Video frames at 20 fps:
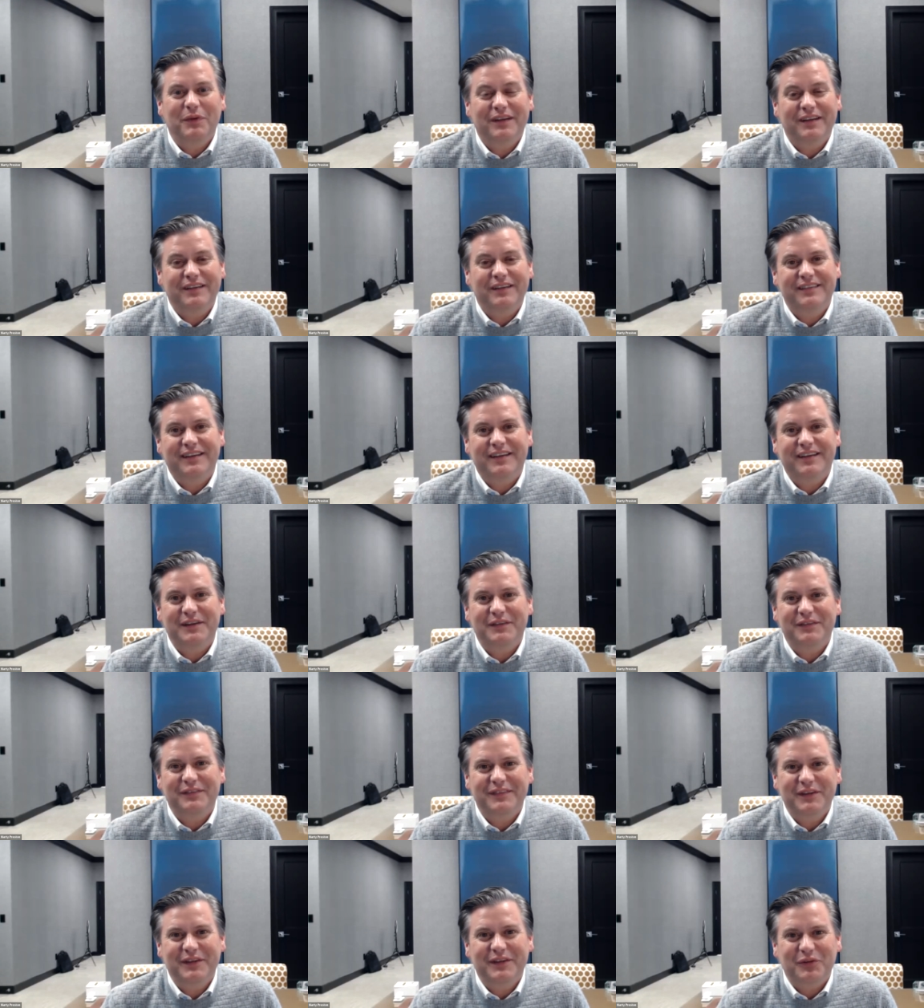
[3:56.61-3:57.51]
But
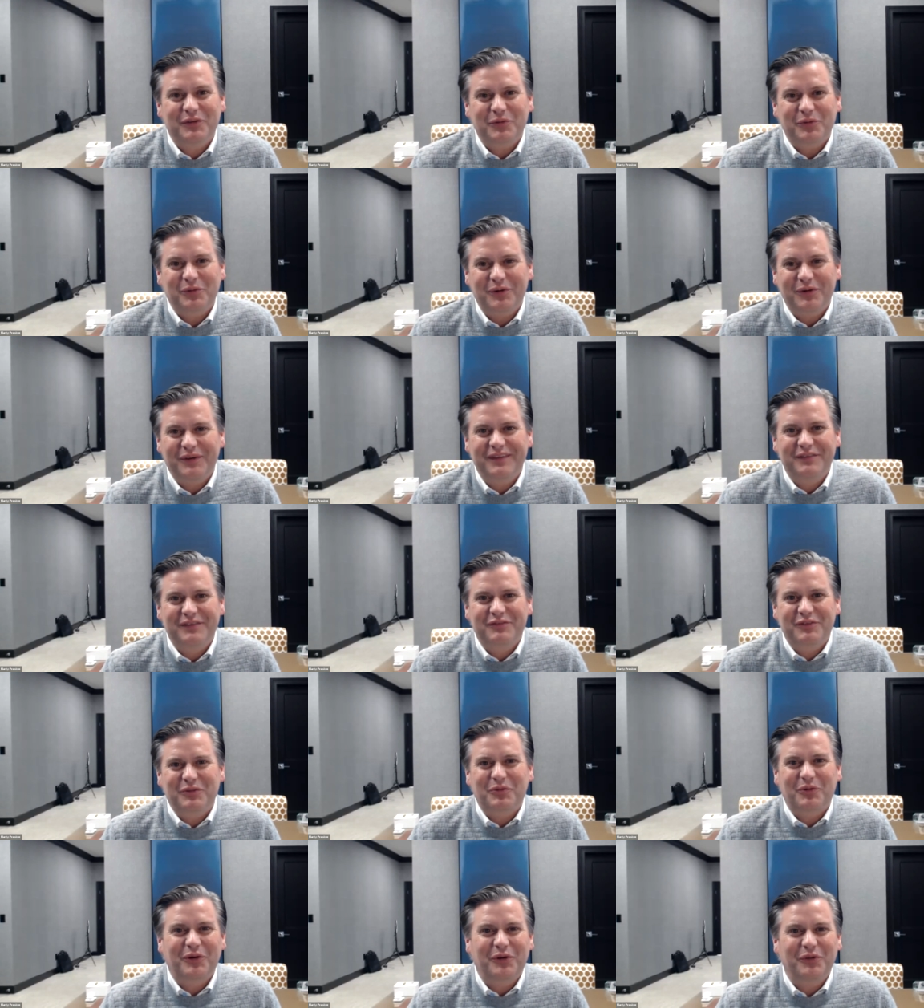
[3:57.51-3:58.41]
uh, if the world if
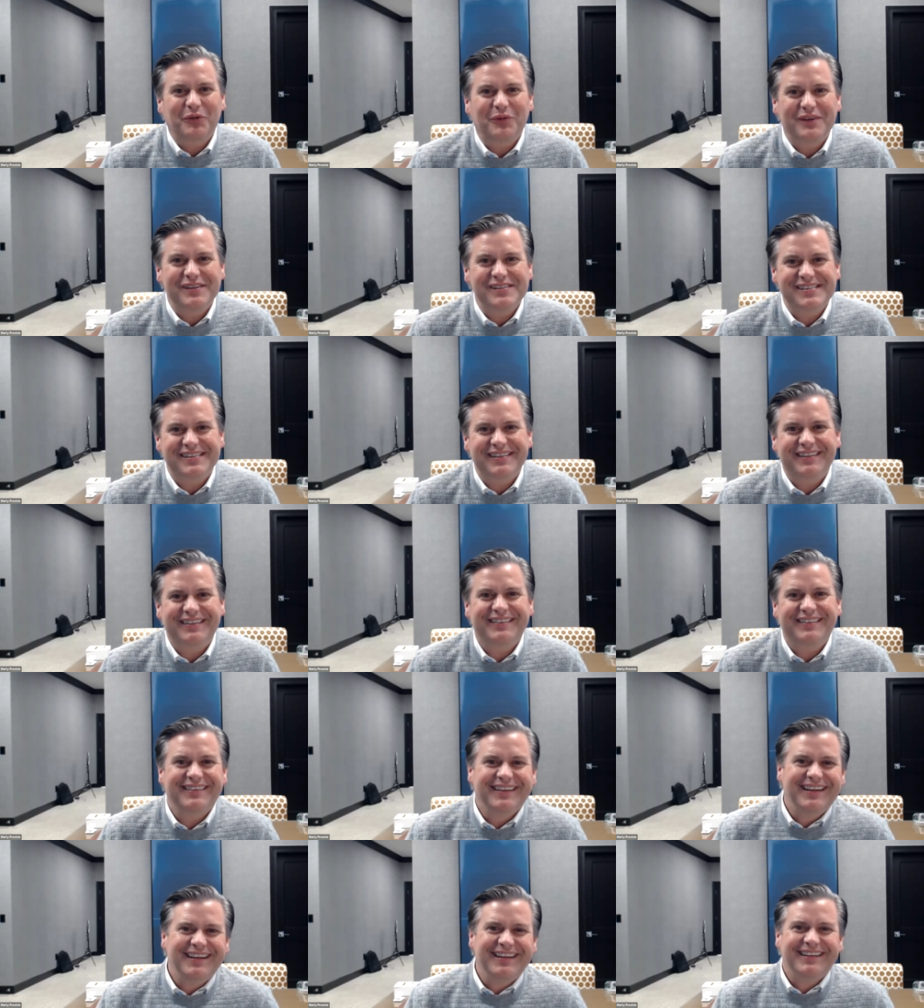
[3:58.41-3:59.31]
the world wants to
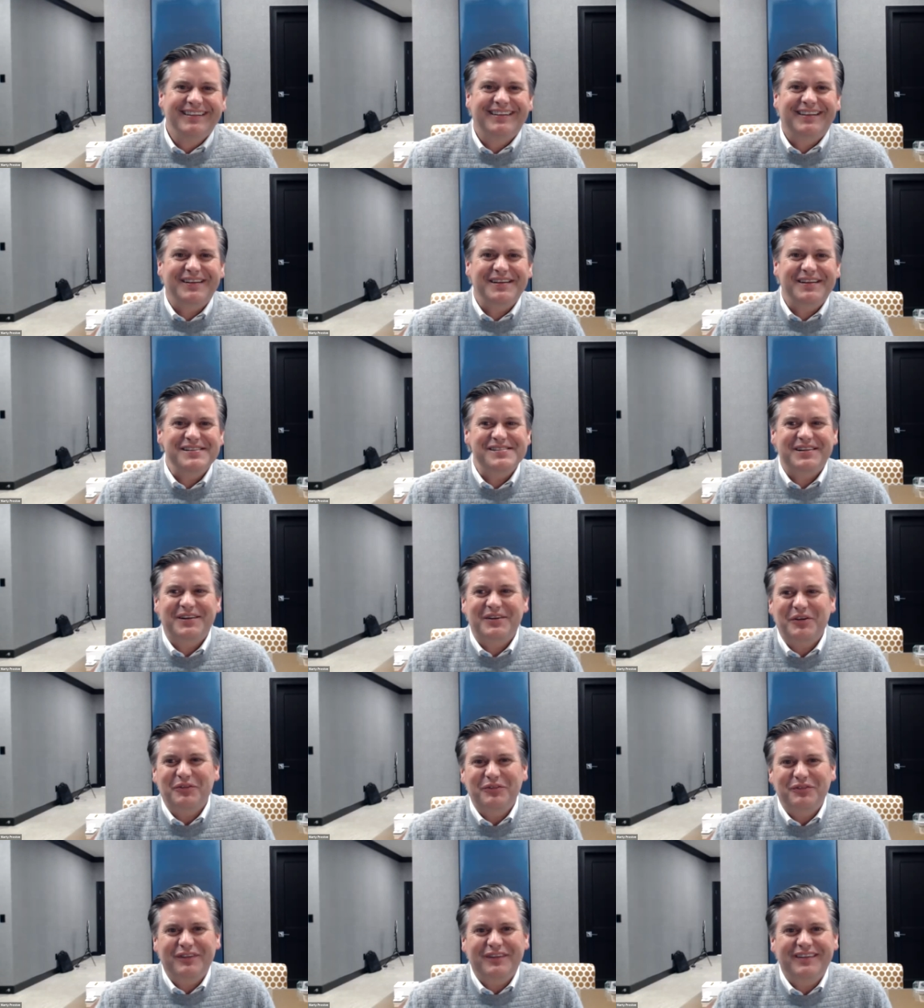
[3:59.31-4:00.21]
to listen,
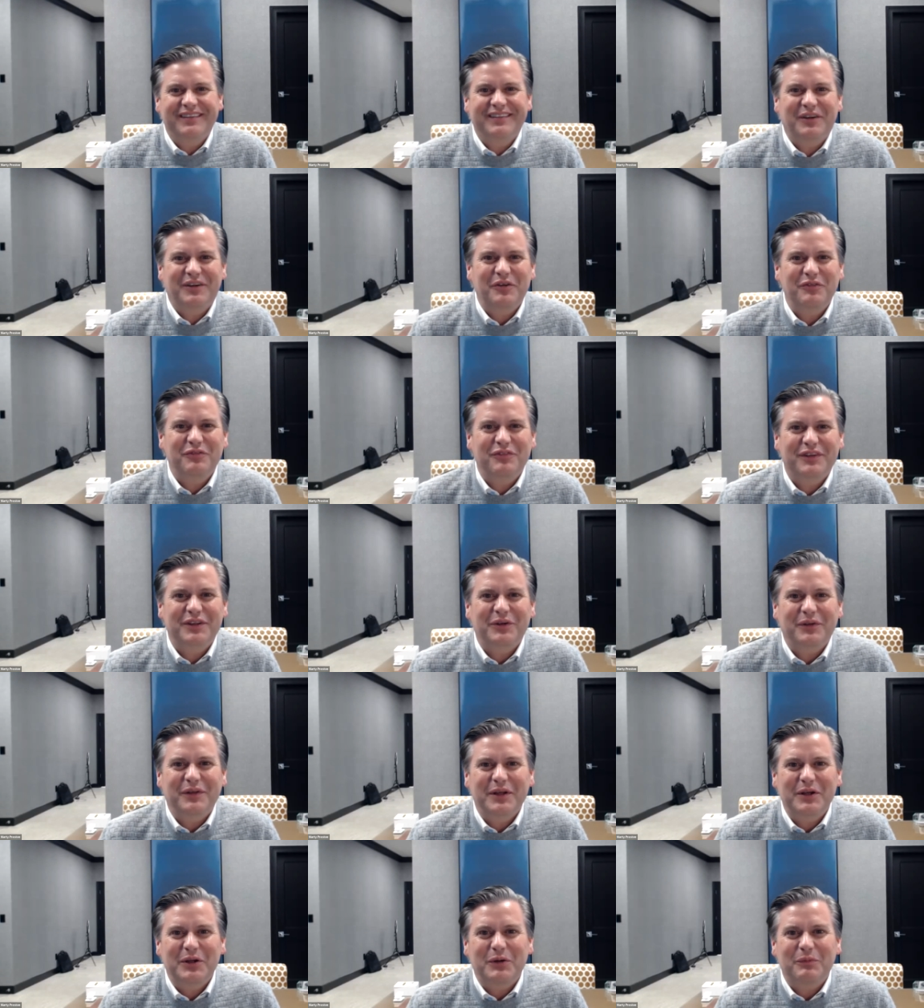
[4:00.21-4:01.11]
hopefully hopefully
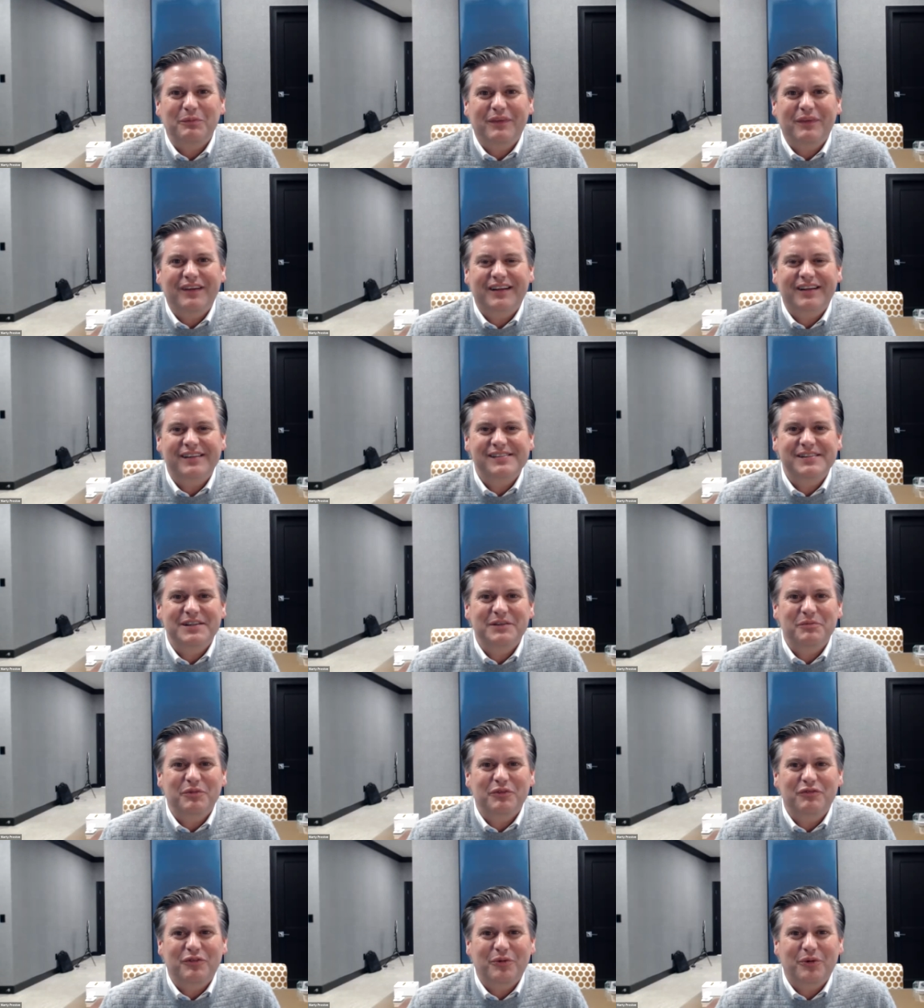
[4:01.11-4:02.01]
it'll help. Like I
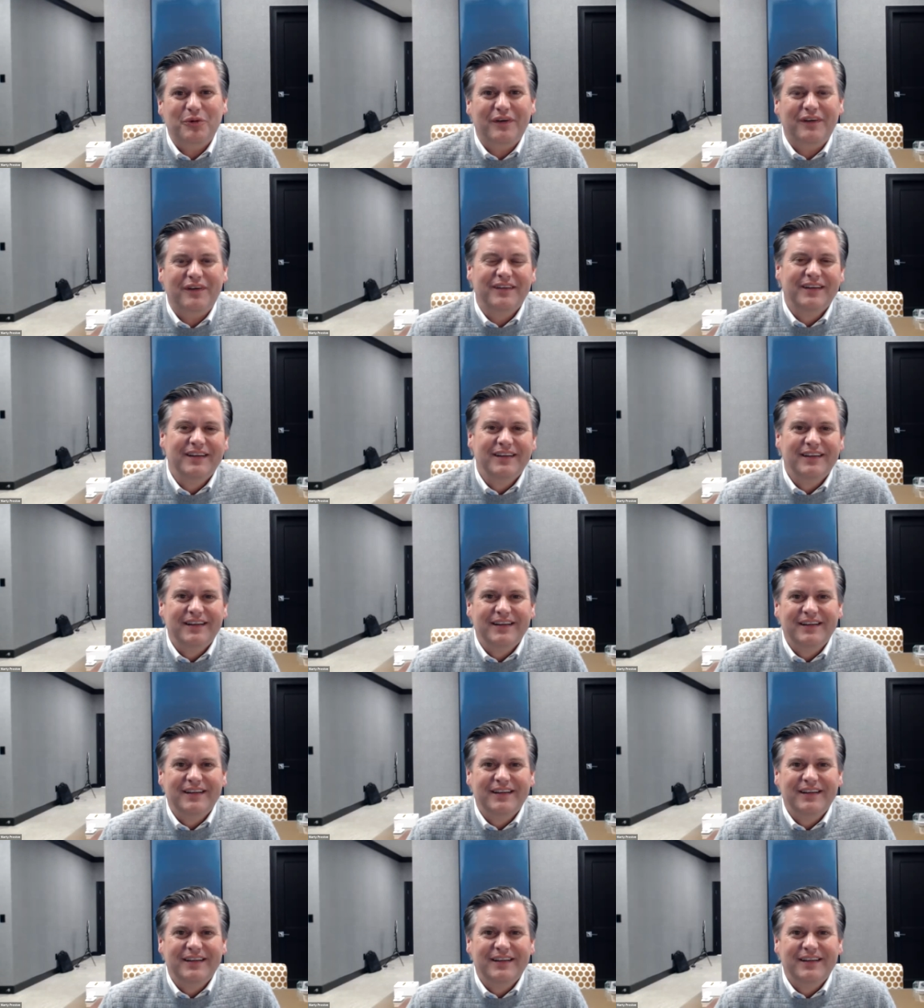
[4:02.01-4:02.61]
said before,